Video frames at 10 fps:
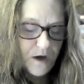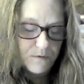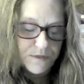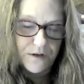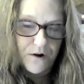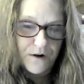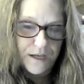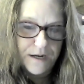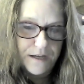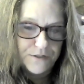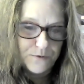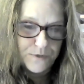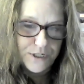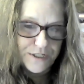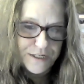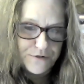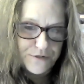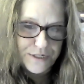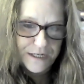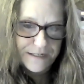we got was the guardian angel which is
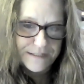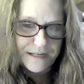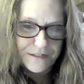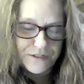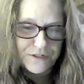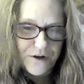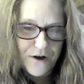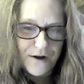interesting because that just